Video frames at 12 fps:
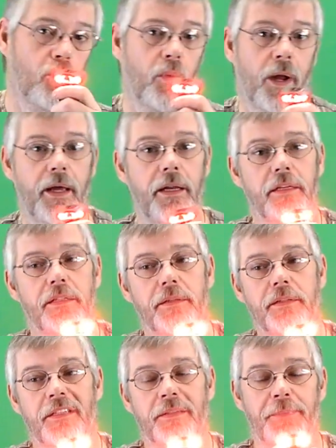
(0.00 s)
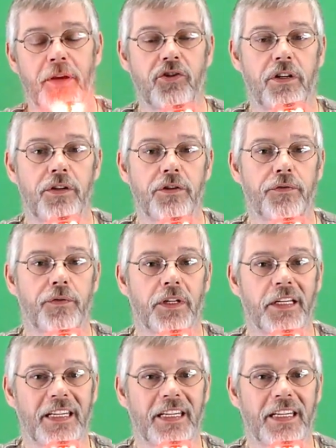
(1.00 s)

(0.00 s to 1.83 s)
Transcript: Red is especially useful